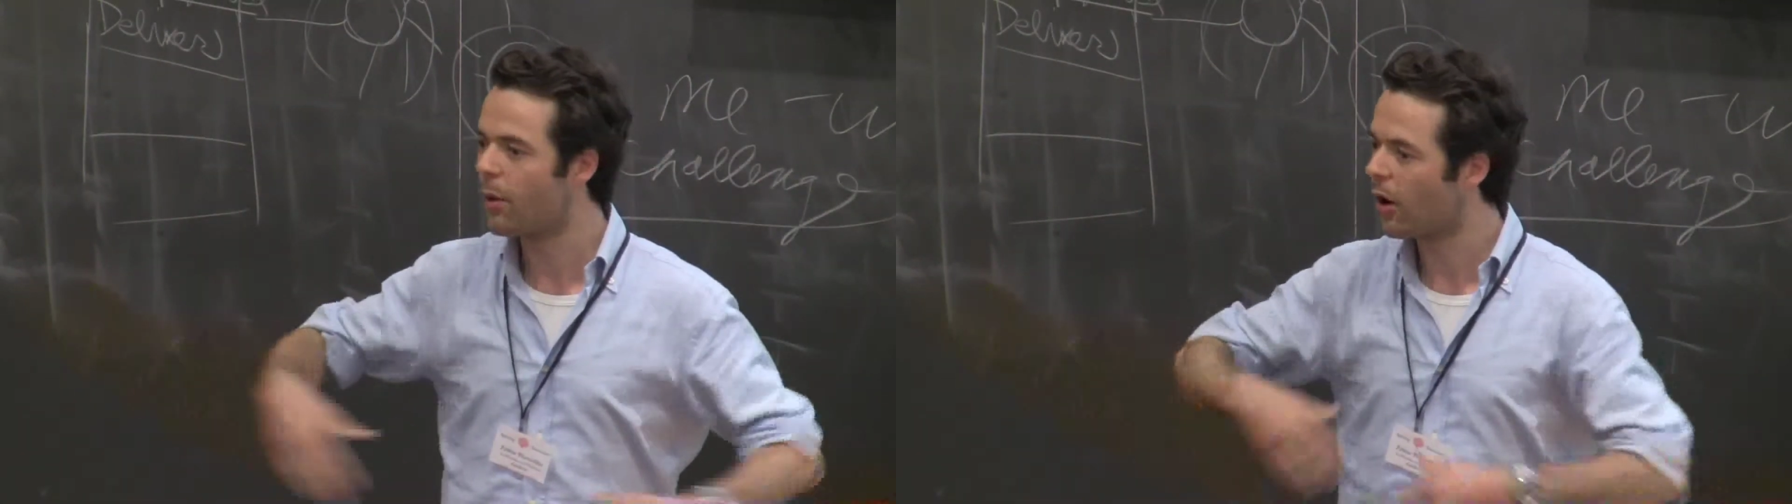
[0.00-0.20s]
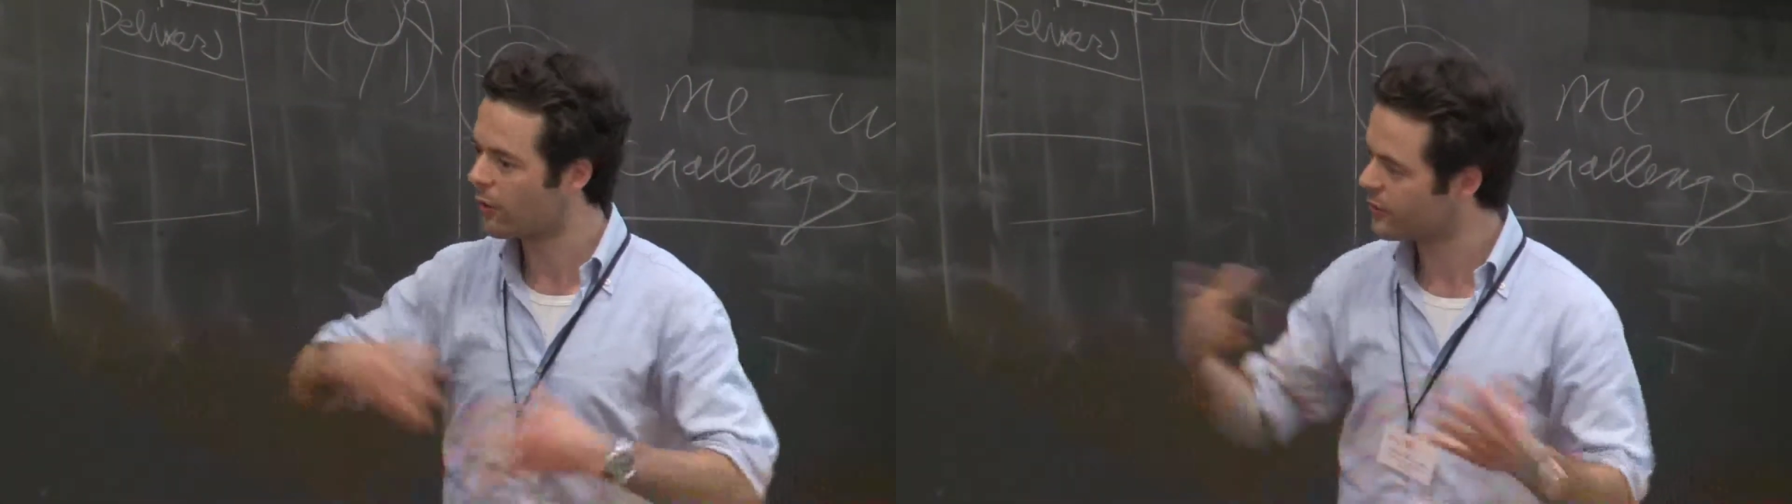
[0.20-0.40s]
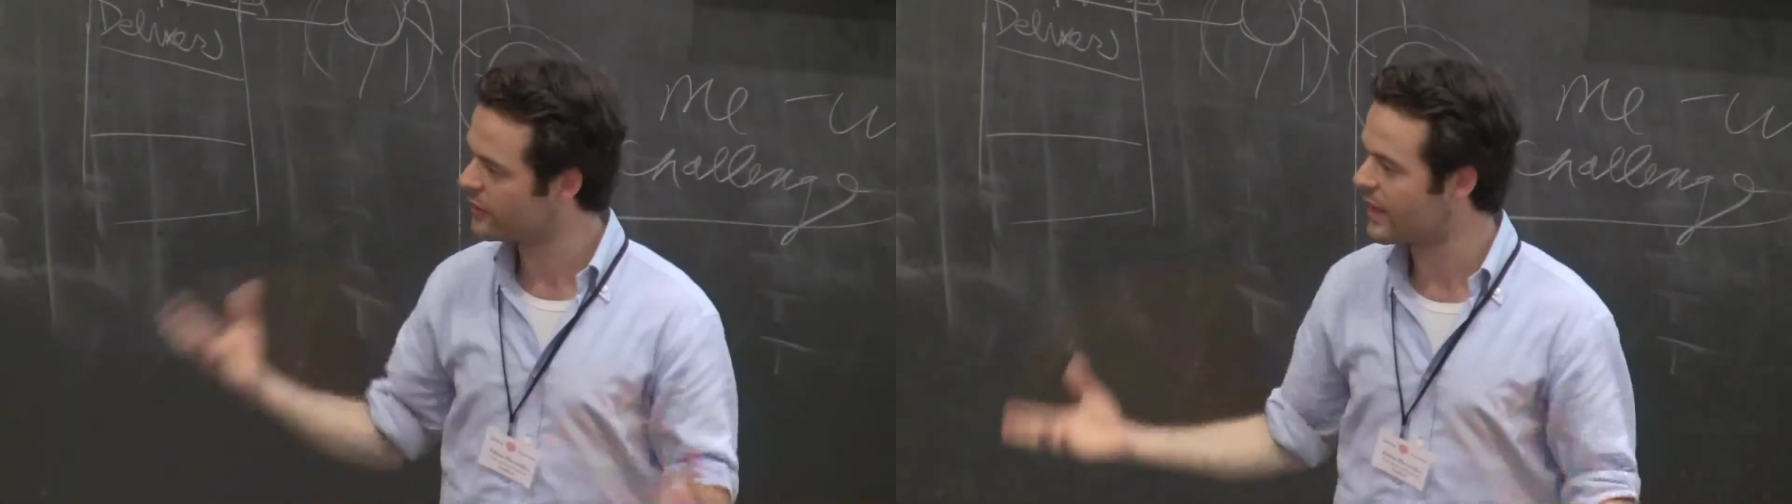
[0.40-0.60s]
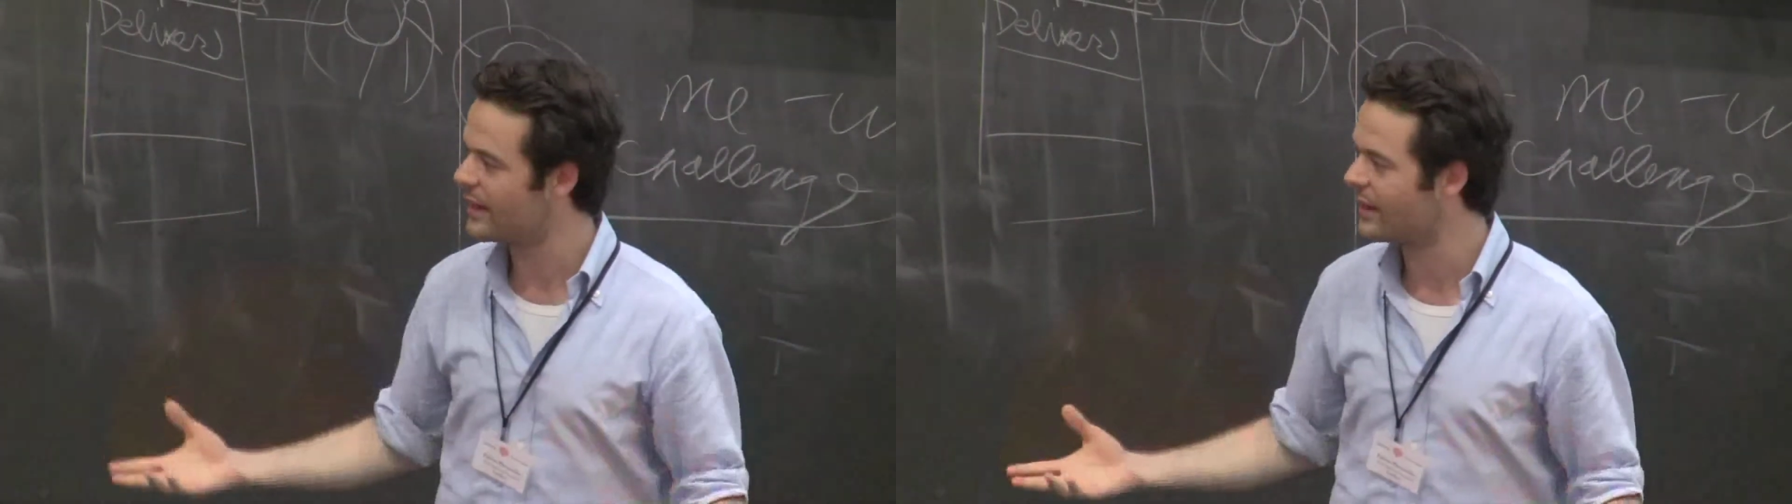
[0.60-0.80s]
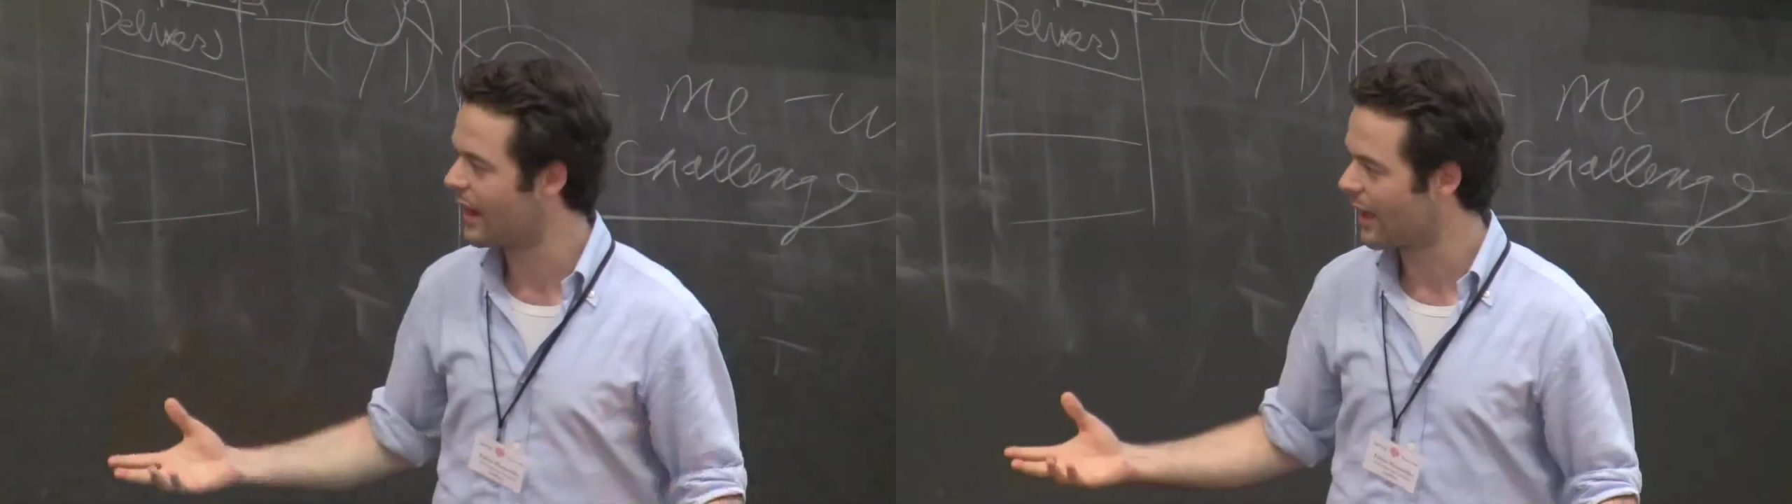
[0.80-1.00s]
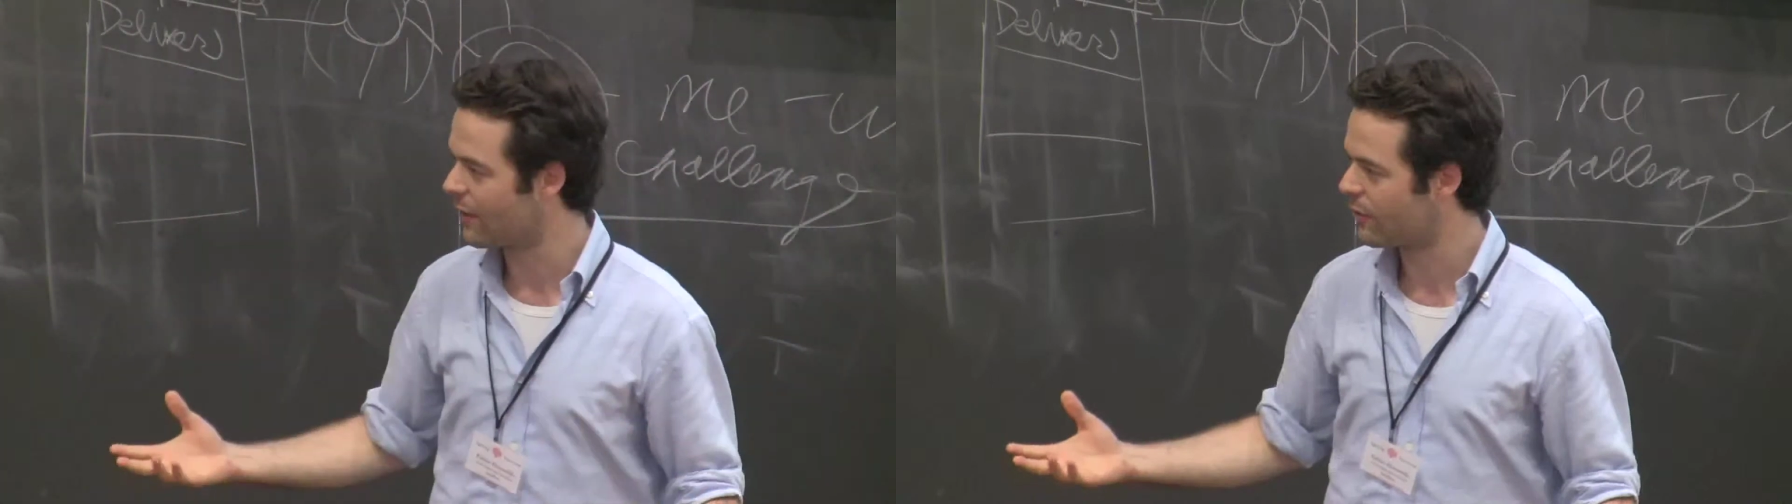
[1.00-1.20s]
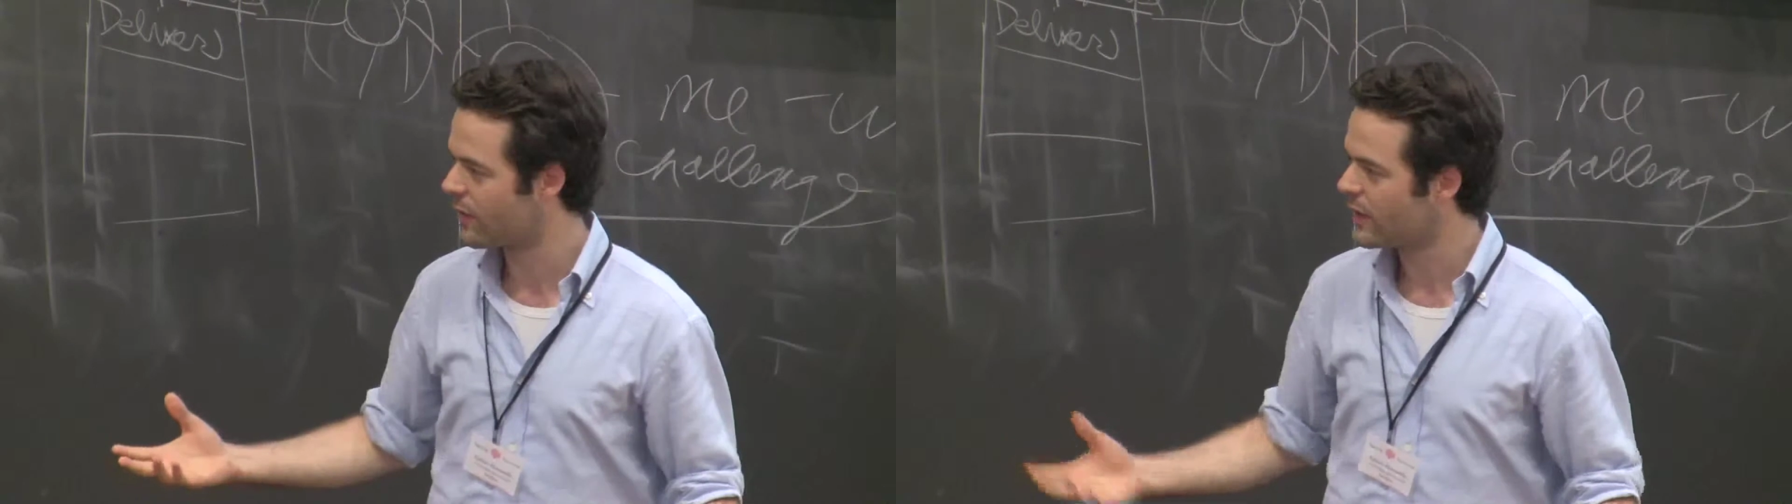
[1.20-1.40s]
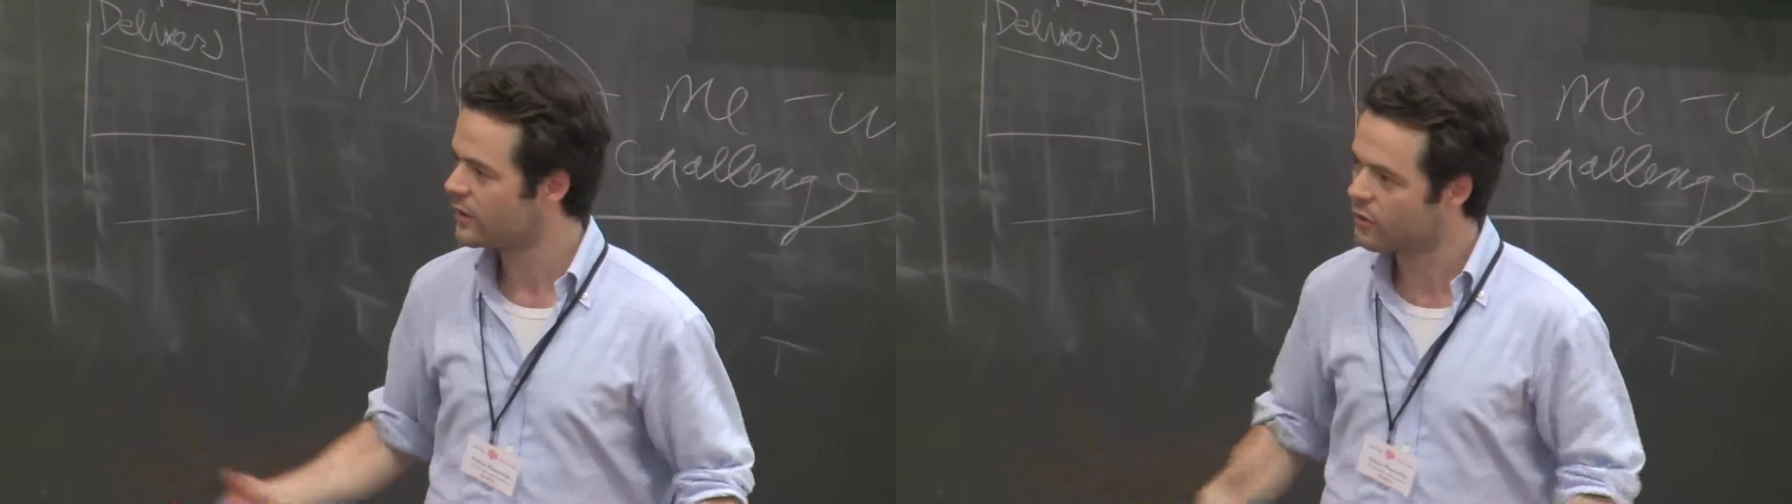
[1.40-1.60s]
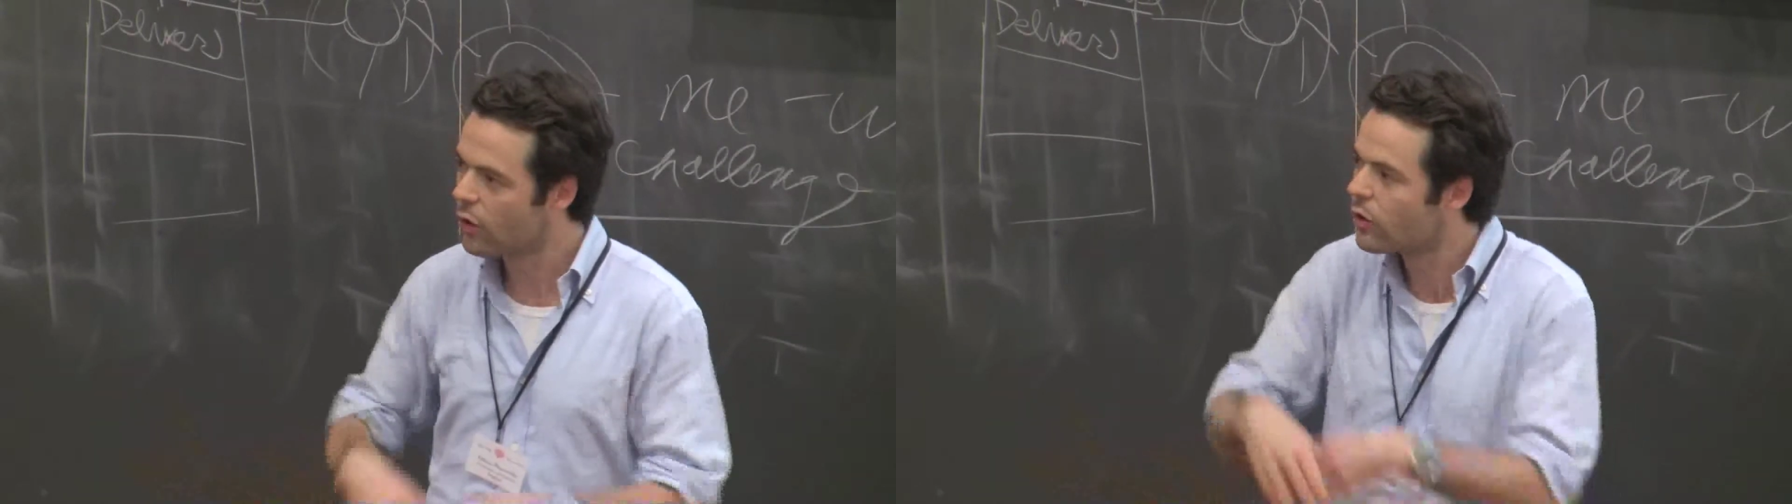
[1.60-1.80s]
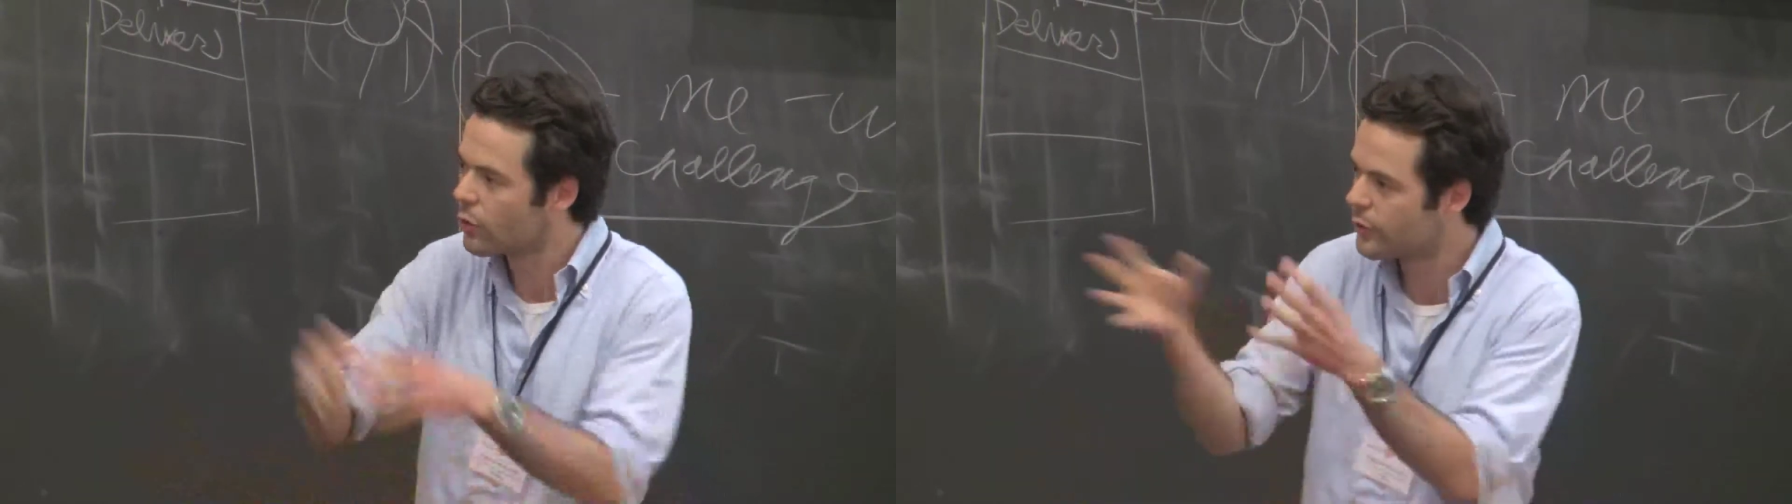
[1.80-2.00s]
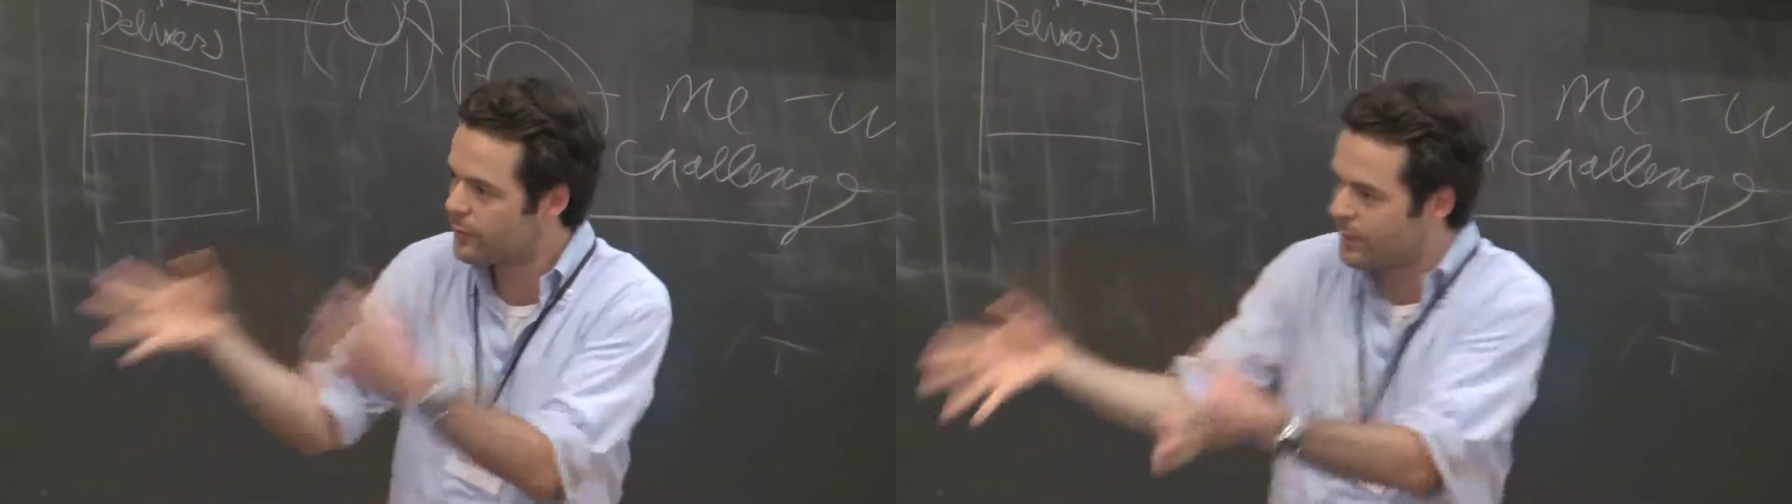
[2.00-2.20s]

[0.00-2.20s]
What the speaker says: part of your daily life. You don't go to a